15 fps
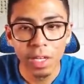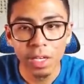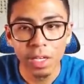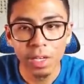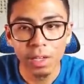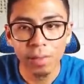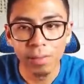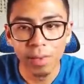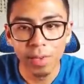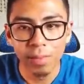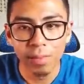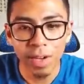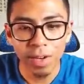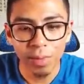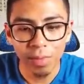But
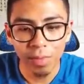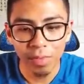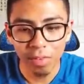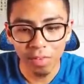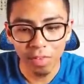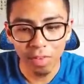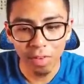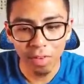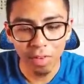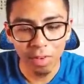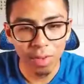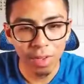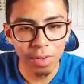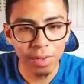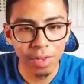my numbers are still a little
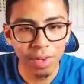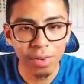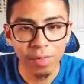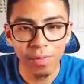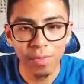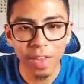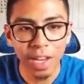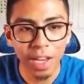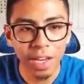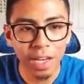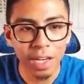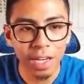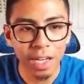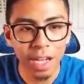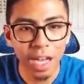bit low,
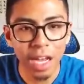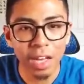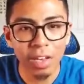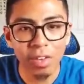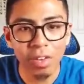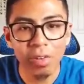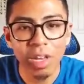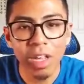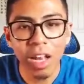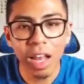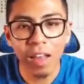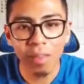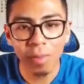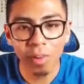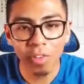and I don't need
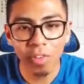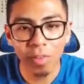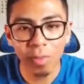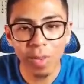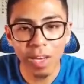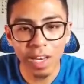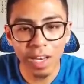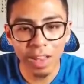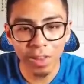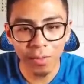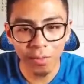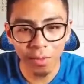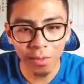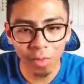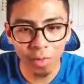as much as we did in the
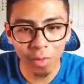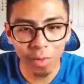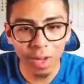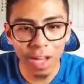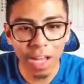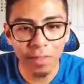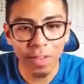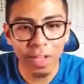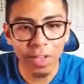first one, but having a